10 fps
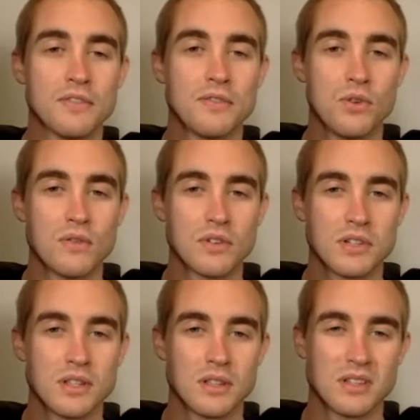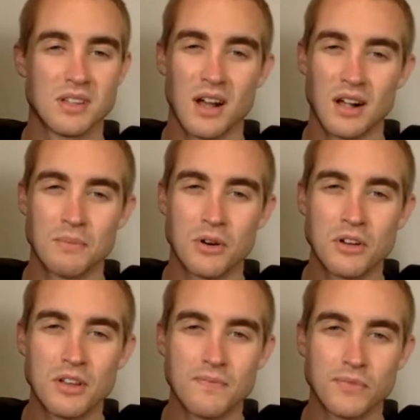if you ever see the stock
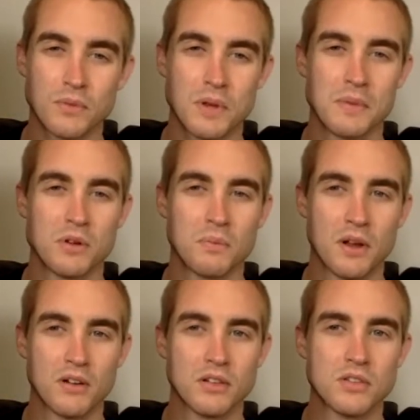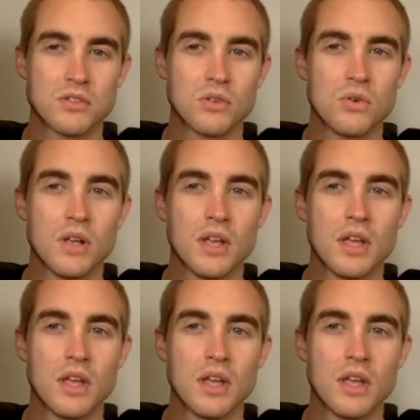market, or maybe your parents do,